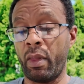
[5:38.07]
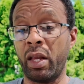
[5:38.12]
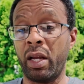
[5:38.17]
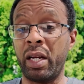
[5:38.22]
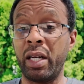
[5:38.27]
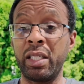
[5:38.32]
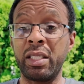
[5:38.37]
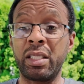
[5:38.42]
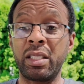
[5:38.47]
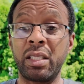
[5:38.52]

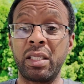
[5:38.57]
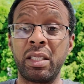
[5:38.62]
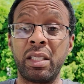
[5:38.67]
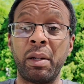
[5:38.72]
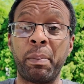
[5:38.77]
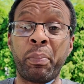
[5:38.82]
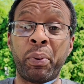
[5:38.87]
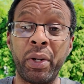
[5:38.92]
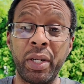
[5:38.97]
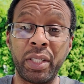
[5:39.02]
Because
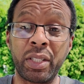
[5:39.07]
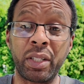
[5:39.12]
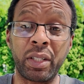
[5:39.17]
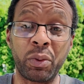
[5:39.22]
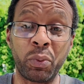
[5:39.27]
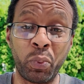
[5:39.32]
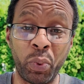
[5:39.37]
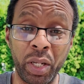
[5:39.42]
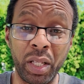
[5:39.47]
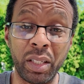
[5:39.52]
the
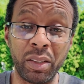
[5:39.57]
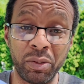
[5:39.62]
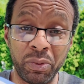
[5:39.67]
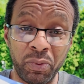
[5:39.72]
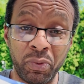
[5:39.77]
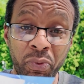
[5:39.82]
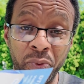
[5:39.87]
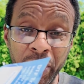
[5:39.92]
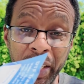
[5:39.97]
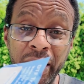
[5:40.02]
printer will
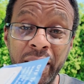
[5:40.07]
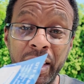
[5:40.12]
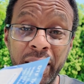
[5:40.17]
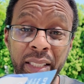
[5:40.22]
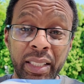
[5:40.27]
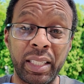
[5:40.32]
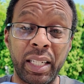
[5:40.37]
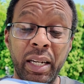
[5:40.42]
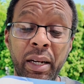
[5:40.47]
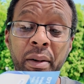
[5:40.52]
read
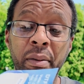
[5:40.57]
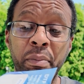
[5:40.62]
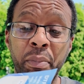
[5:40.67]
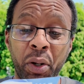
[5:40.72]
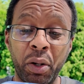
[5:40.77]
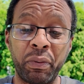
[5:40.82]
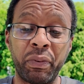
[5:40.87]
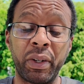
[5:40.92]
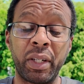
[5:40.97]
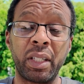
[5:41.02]
this thing
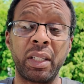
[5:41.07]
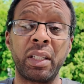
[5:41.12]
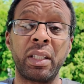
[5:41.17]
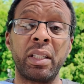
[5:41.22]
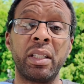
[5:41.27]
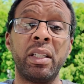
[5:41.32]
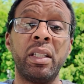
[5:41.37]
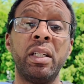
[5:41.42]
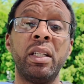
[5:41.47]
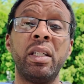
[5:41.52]
perfectly.
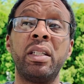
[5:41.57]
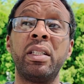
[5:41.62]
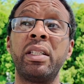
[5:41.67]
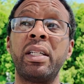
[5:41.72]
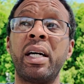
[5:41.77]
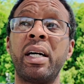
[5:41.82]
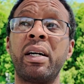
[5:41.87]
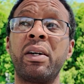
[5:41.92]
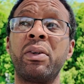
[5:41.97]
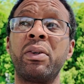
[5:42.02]

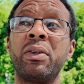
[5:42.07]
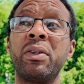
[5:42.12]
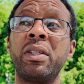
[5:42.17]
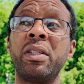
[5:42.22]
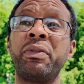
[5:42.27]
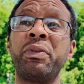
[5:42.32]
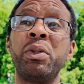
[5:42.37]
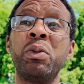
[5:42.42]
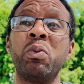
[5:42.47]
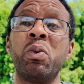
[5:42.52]
Now,
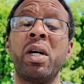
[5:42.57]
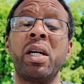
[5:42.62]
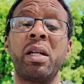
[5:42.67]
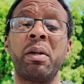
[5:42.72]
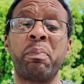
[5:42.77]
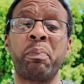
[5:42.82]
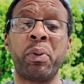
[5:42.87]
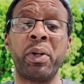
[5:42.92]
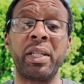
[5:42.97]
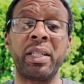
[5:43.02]
if you want
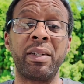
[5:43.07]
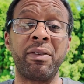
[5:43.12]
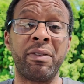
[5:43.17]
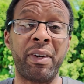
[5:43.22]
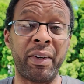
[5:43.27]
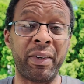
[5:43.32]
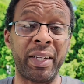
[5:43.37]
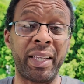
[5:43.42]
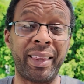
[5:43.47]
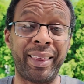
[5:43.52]
to print
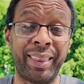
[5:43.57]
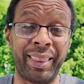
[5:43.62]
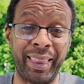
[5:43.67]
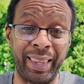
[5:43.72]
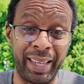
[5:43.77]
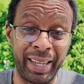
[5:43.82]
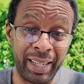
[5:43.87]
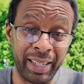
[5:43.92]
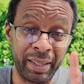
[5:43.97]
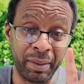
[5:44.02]
very
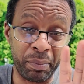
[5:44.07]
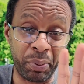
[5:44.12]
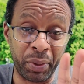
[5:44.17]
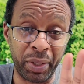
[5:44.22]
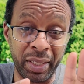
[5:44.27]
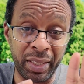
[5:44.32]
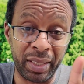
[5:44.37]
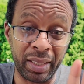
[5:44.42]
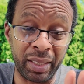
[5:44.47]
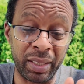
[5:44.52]
thin
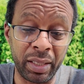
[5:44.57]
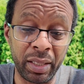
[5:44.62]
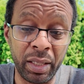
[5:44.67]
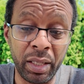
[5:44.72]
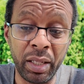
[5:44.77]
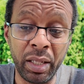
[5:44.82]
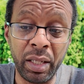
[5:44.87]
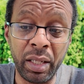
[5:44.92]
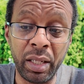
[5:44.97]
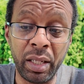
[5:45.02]
prints,
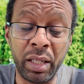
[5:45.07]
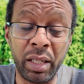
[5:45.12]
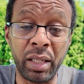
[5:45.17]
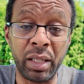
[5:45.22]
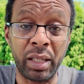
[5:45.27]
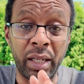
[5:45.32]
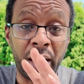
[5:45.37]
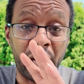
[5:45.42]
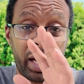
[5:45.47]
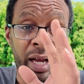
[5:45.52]

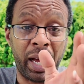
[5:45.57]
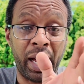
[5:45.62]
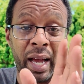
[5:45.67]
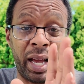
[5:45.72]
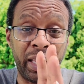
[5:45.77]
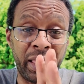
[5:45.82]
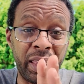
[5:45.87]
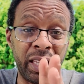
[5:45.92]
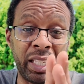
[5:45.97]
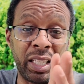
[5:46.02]

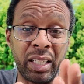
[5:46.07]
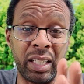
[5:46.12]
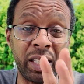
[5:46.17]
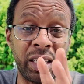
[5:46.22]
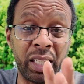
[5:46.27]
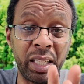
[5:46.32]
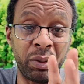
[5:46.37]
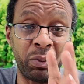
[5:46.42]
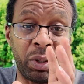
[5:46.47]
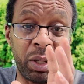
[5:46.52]
I think you
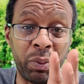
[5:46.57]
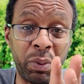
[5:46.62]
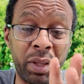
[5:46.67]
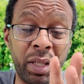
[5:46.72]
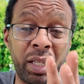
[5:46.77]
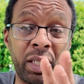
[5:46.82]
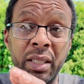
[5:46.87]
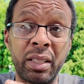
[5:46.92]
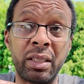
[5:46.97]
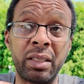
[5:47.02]
can get away with
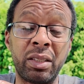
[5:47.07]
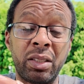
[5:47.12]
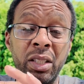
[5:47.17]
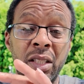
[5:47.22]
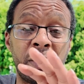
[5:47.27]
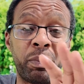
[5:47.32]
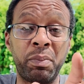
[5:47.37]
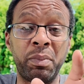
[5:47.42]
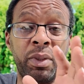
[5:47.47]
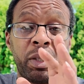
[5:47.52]
it. So
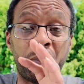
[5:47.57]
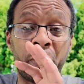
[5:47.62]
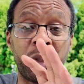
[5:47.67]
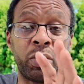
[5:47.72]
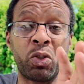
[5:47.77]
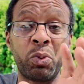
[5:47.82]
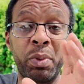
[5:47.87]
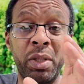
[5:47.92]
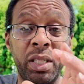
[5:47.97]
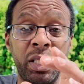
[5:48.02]
your
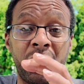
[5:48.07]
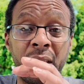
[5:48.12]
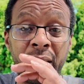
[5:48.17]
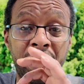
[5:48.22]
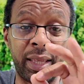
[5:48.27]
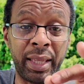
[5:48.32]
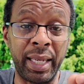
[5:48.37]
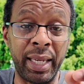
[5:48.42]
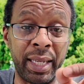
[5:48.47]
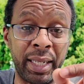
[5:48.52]
prints will be
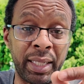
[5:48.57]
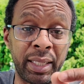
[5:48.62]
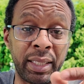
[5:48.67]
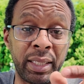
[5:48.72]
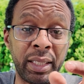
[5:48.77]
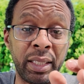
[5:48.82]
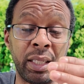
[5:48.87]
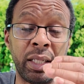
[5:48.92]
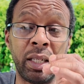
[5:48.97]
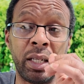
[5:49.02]

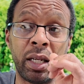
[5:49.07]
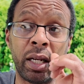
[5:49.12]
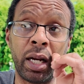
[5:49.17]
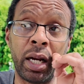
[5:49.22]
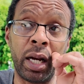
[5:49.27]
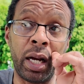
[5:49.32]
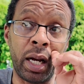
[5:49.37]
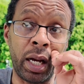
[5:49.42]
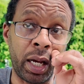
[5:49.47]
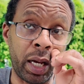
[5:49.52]
thin,
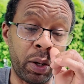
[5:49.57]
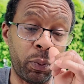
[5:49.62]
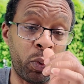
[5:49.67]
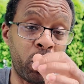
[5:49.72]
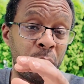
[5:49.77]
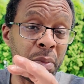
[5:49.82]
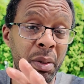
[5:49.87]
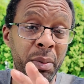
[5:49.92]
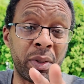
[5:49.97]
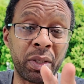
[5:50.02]

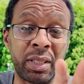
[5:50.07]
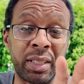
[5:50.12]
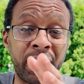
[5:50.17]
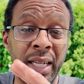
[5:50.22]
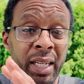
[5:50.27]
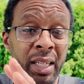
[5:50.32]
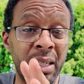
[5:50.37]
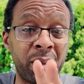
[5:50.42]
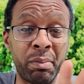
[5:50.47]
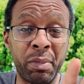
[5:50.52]
won't be able to
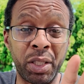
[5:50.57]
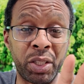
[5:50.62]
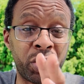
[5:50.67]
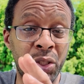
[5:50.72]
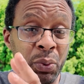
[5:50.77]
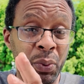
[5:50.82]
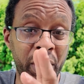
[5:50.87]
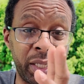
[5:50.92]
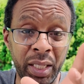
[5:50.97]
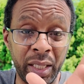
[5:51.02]
stand up much
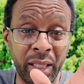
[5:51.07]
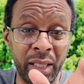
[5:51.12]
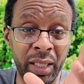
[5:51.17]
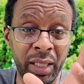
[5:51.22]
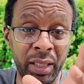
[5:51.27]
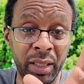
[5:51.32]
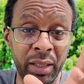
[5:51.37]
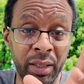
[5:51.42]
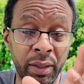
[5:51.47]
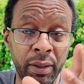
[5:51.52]
to
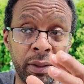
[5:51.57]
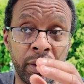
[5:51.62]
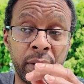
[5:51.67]
anything.